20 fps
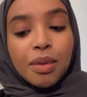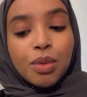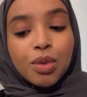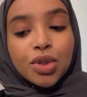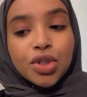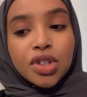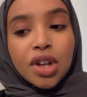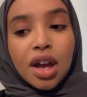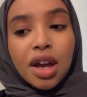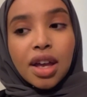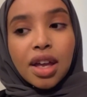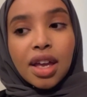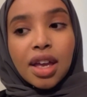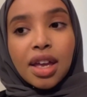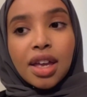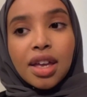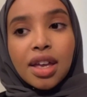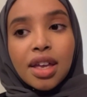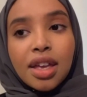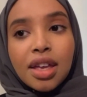which
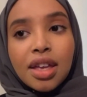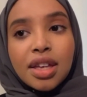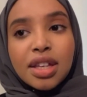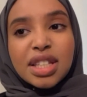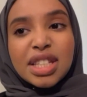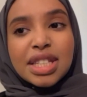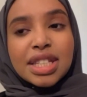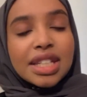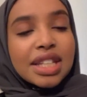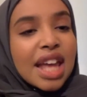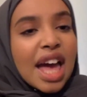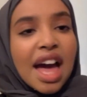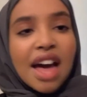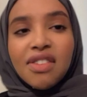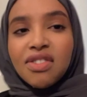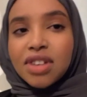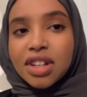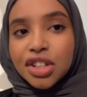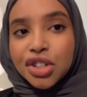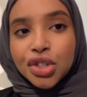I didn't
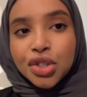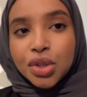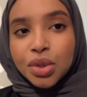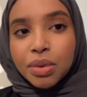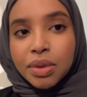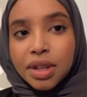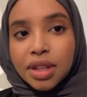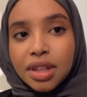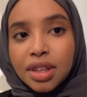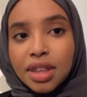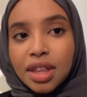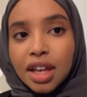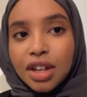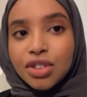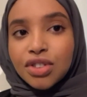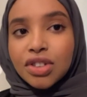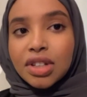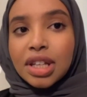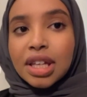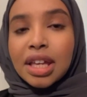have an issue with,
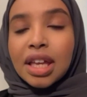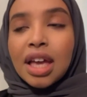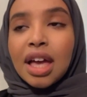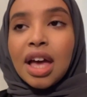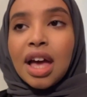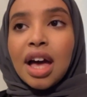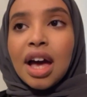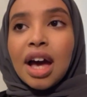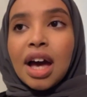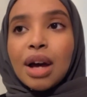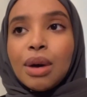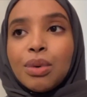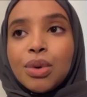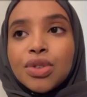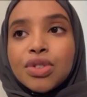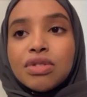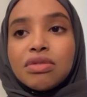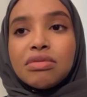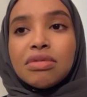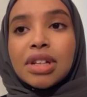actually. I
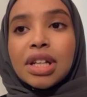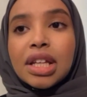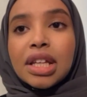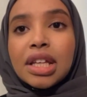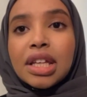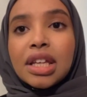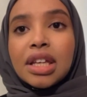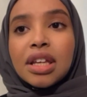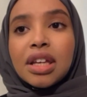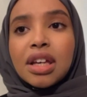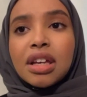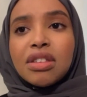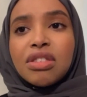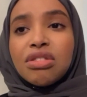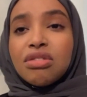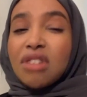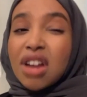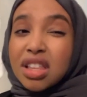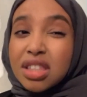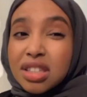wasn't really
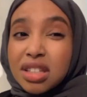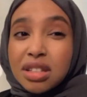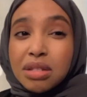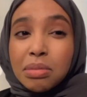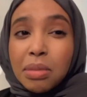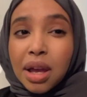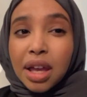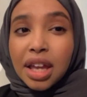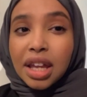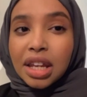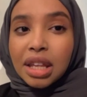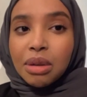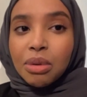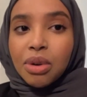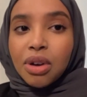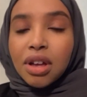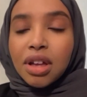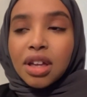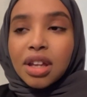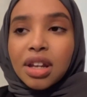threatened by
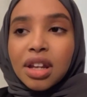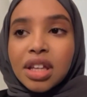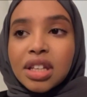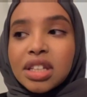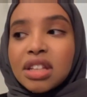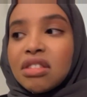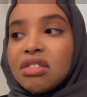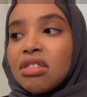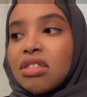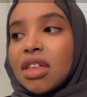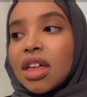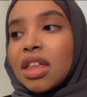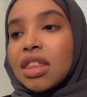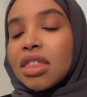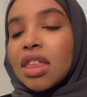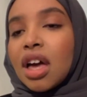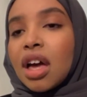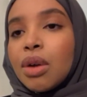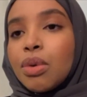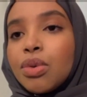anyone. I didn't
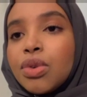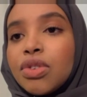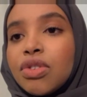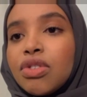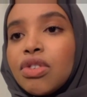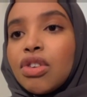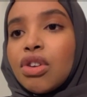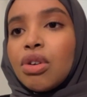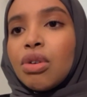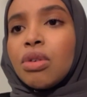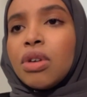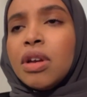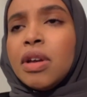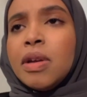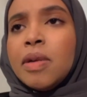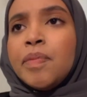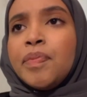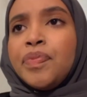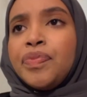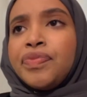think that I was, you know,
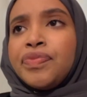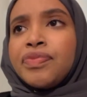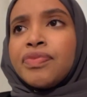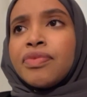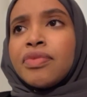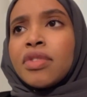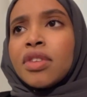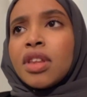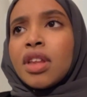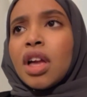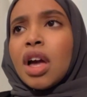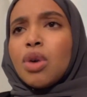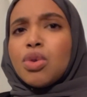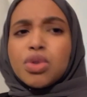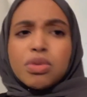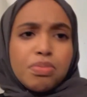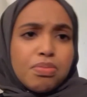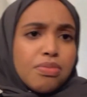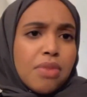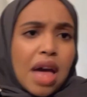I
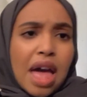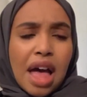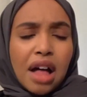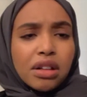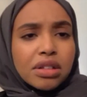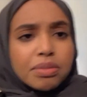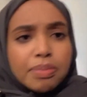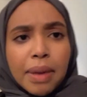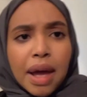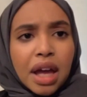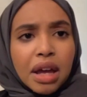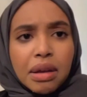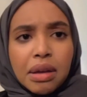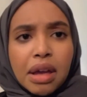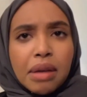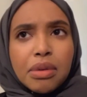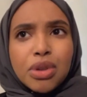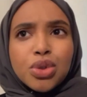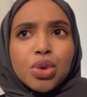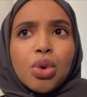was held back
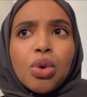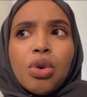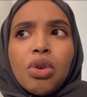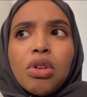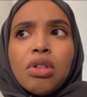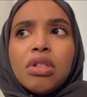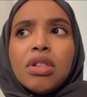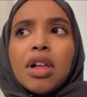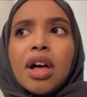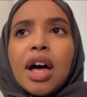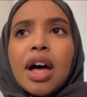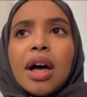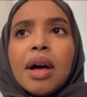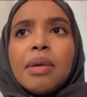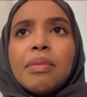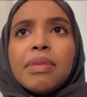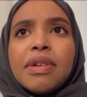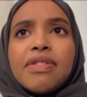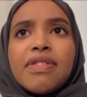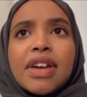at all.
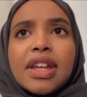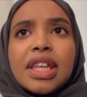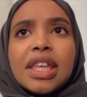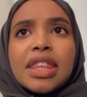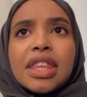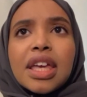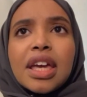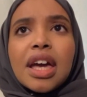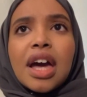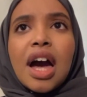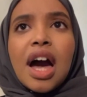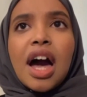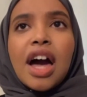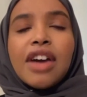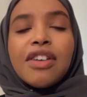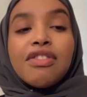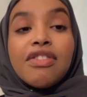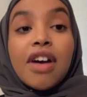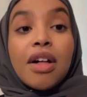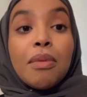If anything,
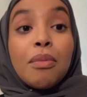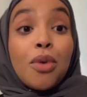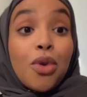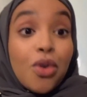I felt